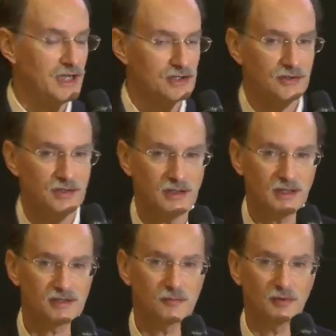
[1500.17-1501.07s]
actually
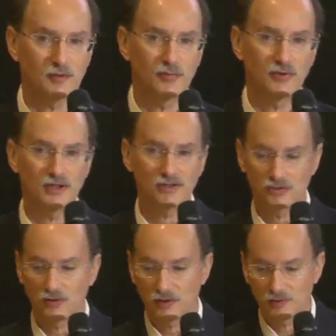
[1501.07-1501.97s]
has a, a pretty
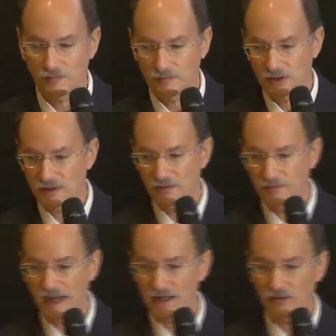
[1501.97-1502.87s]
strong uh,
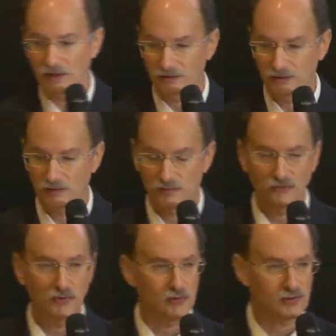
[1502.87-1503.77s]
background in terms
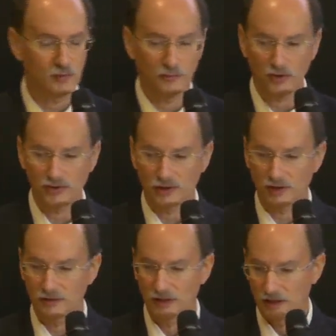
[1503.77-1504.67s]
of who is proposing
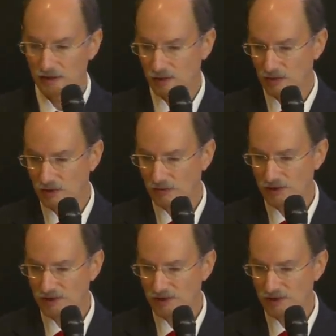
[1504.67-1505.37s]
it. So here, for